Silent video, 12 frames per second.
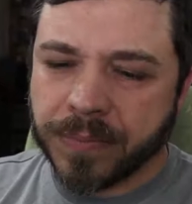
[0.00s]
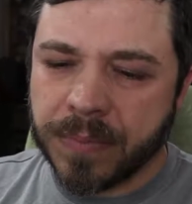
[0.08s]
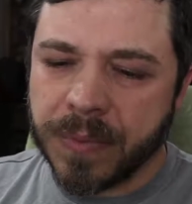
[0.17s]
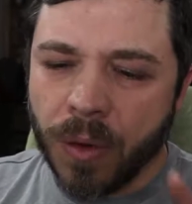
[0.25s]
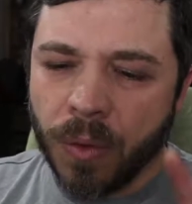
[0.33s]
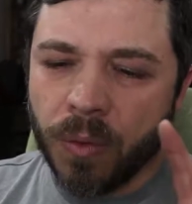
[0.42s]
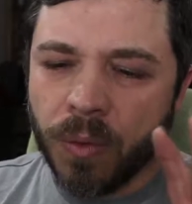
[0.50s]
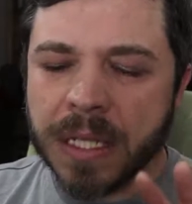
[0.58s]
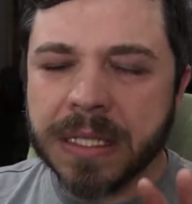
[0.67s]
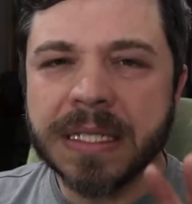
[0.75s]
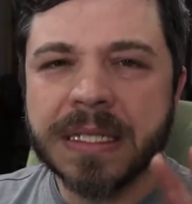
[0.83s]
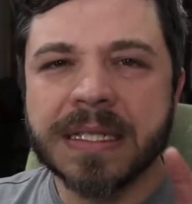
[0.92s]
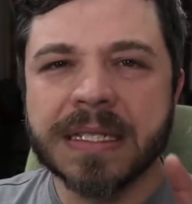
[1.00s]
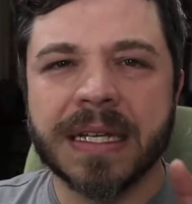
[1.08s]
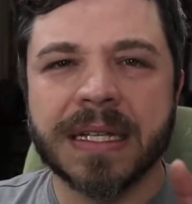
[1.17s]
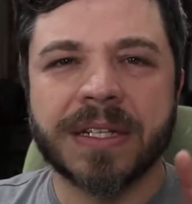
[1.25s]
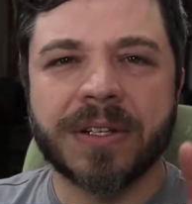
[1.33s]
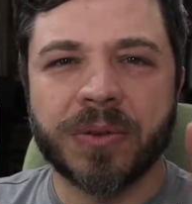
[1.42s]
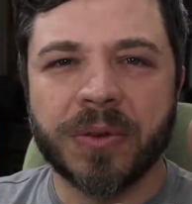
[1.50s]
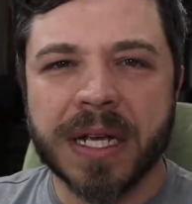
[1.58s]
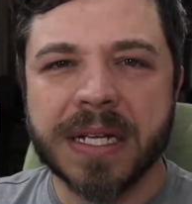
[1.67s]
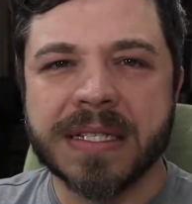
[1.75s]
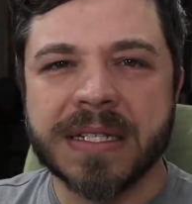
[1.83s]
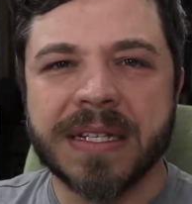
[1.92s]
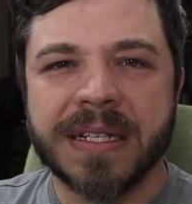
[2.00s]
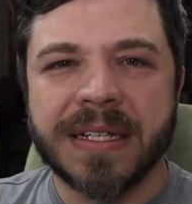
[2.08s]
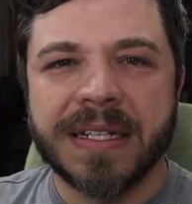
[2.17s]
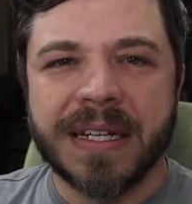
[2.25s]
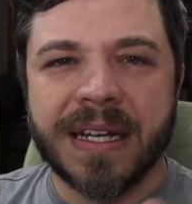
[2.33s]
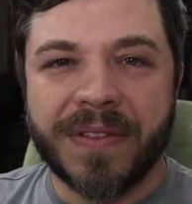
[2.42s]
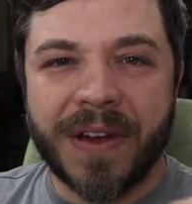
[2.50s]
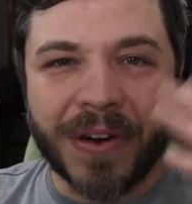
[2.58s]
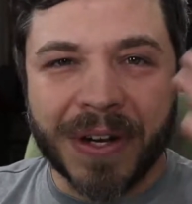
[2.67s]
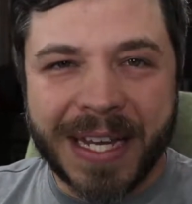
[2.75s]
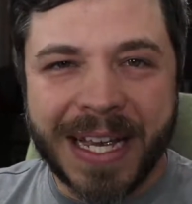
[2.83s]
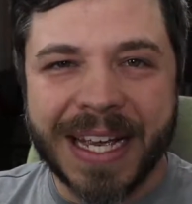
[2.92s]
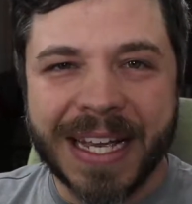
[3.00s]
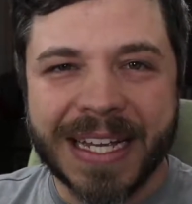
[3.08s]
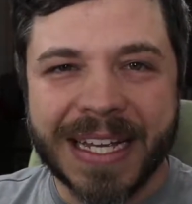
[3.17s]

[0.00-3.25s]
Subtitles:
what is it that Christ, our King,